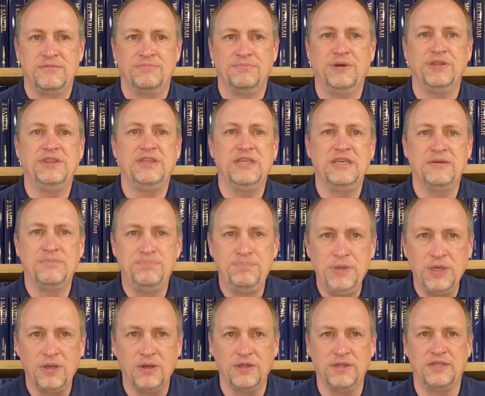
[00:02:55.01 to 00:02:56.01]
but the
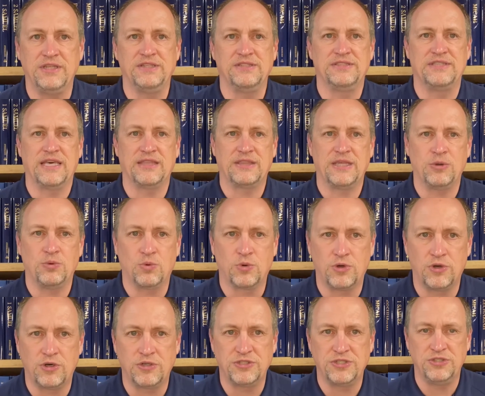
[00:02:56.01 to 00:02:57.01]
abilities that they
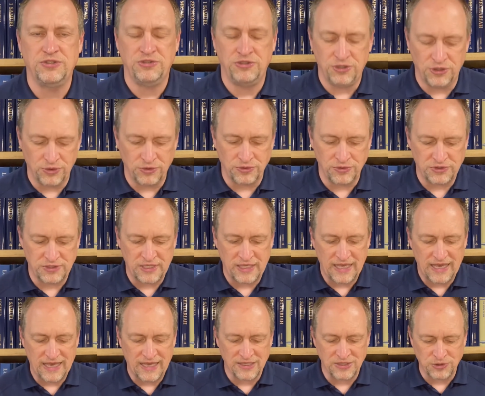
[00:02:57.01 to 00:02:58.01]
were to use
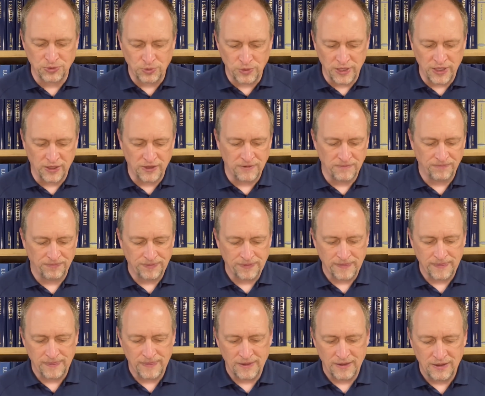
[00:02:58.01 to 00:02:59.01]
as well.
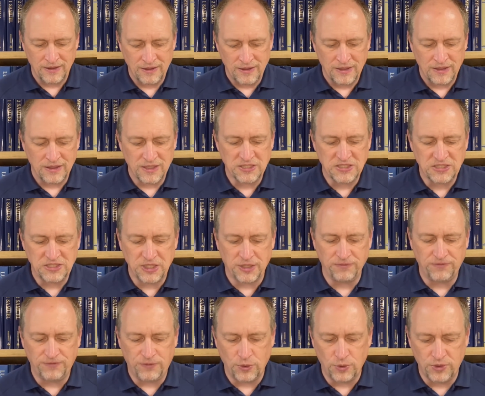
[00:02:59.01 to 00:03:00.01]
Let's
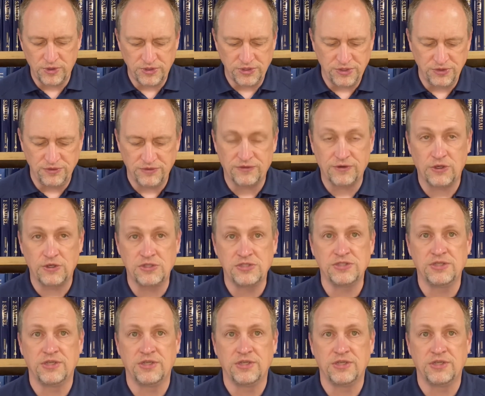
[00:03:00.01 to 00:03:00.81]
jump forward to verse